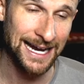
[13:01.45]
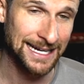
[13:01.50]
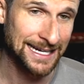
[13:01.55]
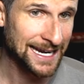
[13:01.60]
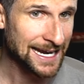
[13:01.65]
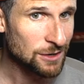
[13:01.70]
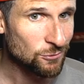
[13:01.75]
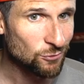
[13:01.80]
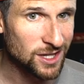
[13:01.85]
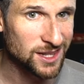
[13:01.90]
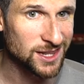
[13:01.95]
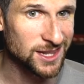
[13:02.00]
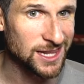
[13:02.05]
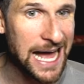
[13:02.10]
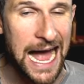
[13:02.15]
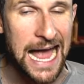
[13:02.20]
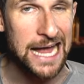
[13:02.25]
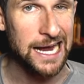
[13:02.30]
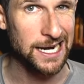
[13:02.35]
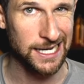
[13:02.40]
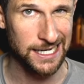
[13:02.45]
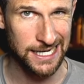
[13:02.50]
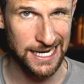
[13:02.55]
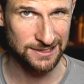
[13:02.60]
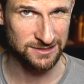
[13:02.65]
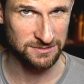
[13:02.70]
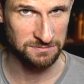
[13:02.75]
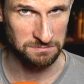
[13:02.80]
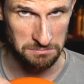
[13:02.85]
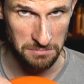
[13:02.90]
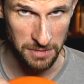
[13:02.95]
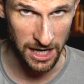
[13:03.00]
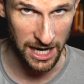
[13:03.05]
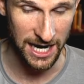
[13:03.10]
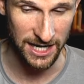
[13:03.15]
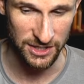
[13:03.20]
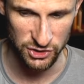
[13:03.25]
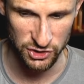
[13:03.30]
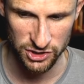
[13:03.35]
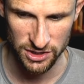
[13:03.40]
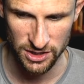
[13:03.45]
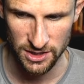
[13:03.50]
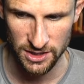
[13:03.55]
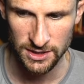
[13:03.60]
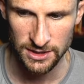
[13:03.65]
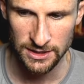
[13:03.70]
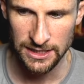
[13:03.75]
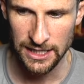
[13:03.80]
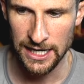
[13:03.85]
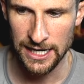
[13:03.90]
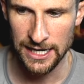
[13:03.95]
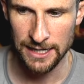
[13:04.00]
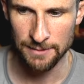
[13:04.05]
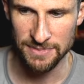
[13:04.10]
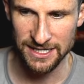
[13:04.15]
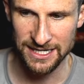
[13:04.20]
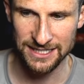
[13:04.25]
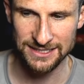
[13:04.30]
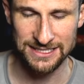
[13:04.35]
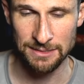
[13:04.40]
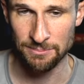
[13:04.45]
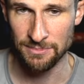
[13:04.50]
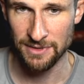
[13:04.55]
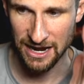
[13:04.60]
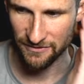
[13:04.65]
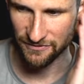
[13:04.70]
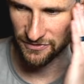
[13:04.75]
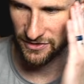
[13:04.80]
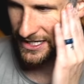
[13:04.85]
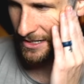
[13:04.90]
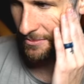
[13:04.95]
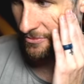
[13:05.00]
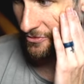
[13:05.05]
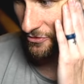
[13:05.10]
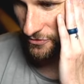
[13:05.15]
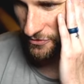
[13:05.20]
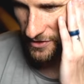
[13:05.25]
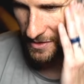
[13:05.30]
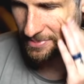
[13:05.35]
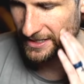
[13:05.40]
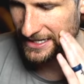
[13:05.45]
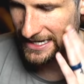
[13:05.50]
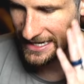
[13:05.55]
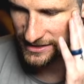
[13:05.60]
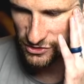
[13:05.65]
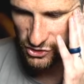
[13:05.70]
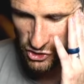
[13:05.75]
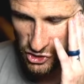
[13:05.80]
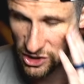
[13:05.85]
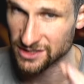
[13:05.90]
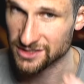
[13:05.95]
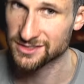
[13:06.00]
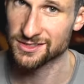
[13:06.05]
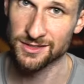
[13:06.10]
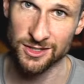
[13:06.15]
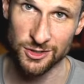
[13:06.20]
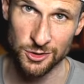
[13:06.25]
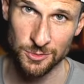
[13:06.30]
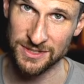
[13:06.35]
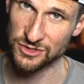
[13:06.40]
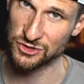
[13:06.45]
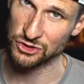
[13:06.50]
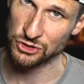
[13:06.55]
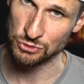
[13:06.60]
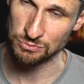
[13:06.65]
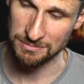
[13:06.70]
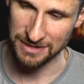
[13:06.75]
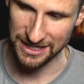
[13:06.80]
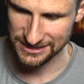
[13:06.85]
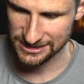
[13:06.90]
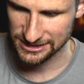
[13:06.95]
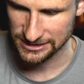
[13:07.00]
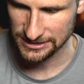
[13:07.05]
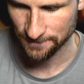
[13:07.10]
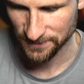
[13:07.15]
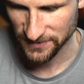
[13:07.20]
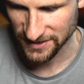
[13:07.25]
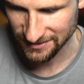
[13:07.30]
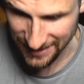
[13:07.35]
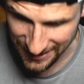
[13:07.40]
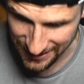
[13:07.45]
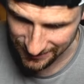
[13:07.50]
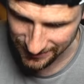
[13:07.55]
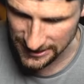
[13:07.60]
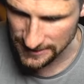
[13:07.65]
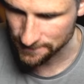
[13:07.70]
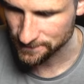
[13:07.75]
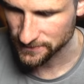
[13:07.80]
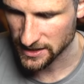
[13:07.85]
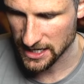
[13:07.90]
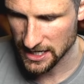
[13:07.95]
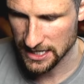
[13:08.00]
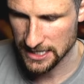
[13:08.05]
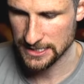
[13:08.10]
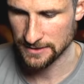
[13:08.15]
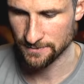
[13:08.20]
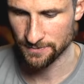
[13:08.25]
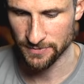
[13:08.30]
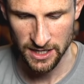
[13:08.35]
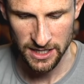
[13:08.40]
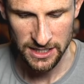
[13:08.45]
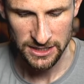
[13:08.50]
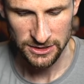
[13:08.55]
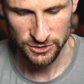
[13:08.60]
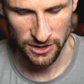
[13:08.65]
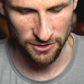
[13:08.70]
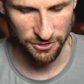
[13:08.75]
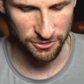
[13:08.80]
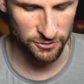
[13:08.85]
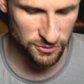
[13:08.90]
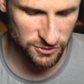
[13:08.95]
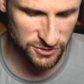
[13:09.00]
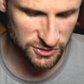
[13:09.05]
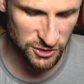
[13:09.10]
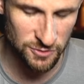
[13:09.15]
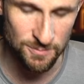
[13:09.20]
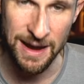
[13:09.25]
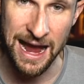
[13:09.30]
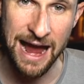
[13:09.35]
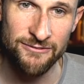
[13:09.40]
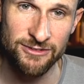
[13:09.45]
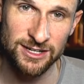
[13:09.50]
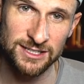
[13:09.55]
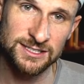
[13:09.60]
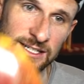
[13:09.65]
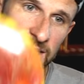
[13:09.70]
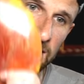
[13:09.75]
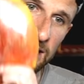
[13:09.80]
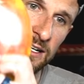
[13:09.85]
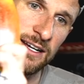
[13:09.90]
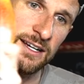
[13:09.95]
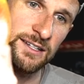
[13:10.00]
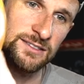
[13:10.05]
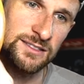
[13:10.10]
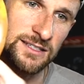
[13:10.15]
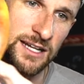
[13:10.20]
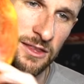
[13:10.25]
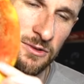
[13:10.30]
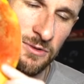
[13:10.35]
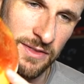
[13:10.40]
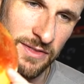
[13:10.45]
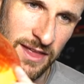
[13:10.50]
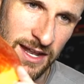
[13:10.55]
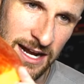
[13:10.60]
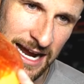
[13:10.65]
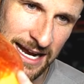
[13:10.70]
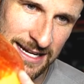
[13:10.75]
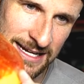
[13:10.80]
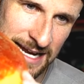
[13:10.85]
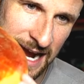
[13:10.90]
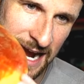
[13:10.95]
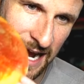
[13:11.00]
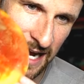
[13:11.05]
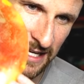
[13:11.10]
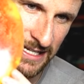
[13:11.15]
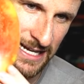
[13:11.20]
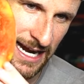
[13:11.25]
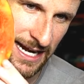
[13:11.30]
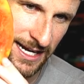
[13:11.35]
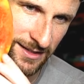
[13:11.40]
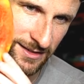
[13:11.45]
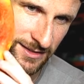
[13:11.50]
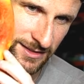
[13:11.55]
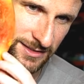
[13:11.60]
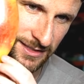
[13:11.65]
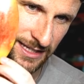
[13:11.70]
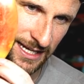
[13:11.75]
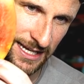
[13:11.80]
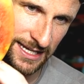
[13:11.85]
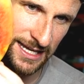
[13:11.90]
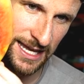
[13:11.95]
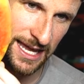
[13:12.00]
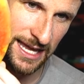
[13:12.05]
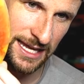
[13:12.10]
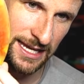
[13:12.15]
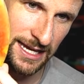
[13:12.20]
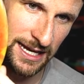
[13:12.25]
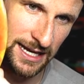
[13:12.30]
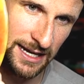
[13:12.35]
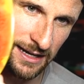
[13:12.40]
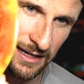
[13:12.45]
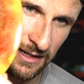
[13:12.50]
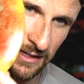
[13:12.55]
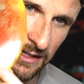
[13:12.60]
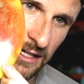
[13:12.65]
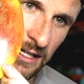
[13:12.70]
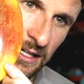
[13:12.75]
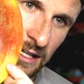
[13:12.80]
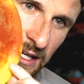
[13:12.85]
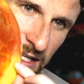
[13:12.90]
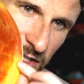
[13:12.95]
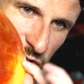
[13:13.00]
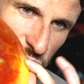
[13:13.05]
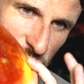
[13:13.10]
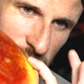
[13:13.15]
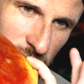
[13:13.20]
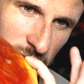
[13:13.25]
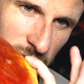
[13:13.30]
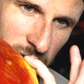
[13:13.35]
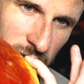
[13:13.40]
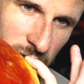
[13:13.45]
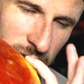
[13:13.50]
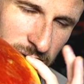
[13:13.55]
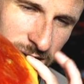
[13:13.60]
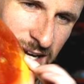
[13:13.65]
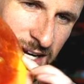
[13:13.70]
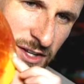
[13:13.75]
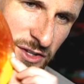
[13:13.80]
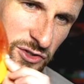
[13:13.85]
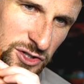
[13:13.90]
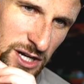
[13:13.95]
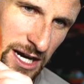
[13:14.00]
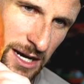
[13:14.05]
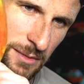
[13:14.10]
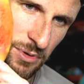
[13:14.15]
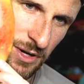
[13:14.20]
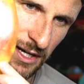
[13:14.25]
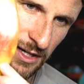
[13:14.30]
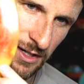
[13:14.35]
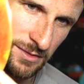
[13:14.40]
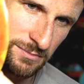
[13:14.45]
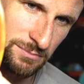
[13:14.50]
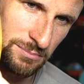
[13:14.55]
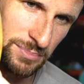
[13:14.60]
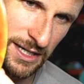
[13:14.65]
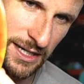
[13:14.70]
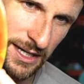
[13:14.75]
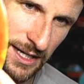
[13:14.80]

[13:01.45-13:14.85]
can't rely on it as much because I feel like I'm flipping it just a little bit too much lately. So I threw two Mavericks in here. Here's another one that I dyed. Kind of looks like not a jawbreaker, but